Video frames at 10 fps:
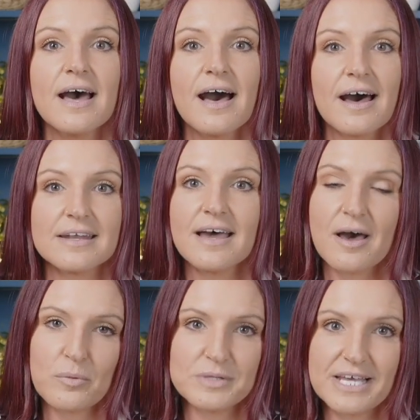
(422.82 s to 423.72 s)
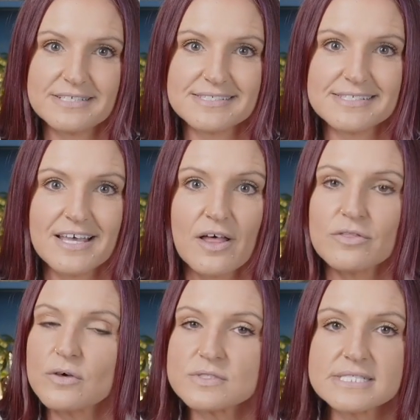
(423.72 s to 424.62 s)
Hanahau Place.
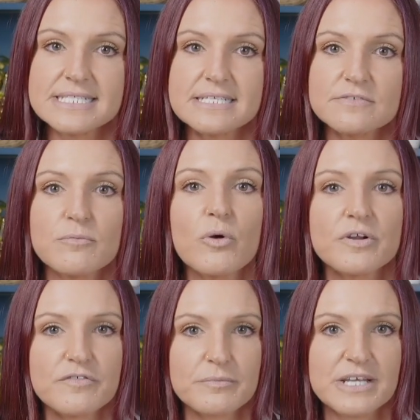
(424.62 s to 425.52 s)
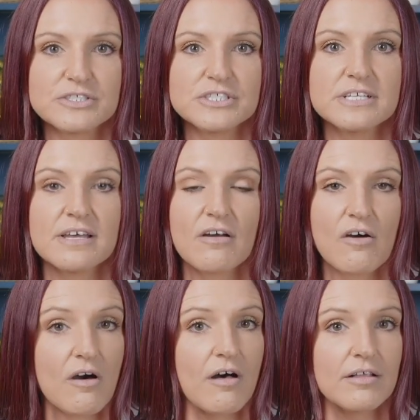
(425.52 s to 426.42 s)
Those in need of more information can
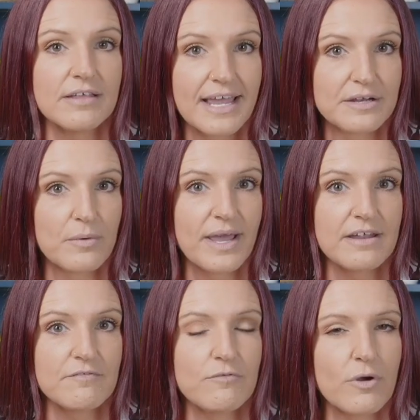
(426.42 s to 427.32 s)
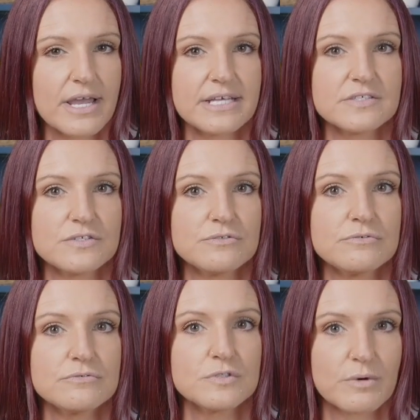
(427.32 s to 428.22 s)
call
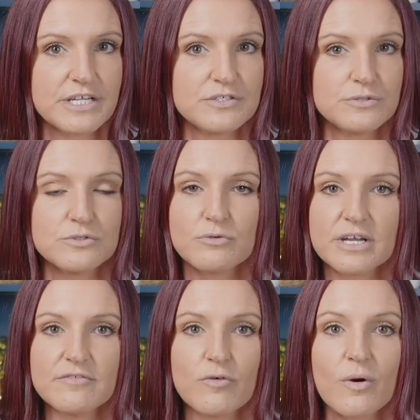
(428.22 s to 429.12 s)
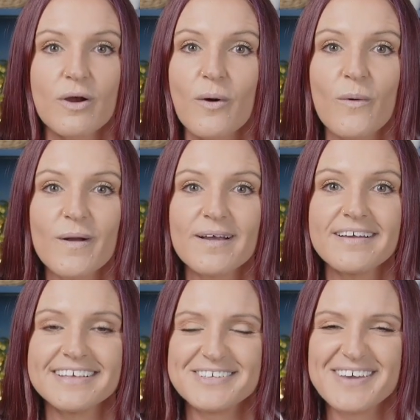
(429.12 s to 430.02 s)
808-482-2224 or,
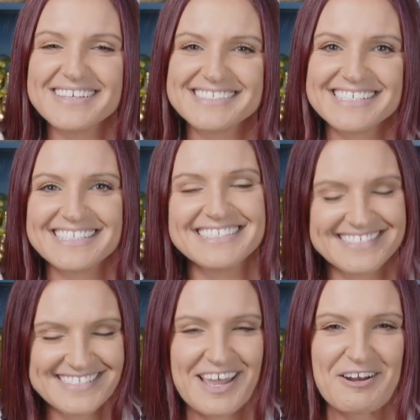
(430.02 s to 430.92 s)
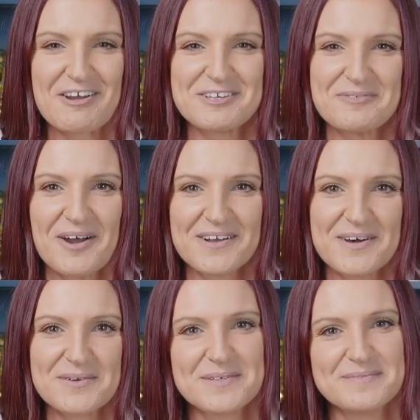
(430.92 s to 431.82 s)
you guessed it, scan our QR
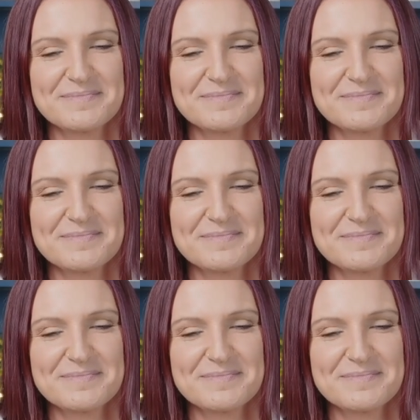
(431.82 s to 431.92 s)
code.